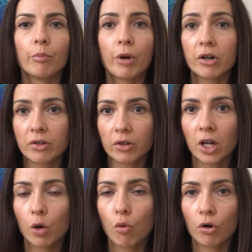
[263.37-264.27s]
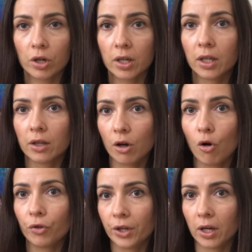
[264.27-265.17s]
personnel working in the
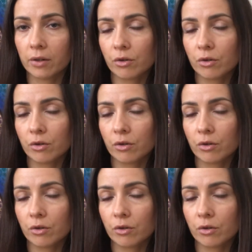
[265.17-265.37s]
hotel.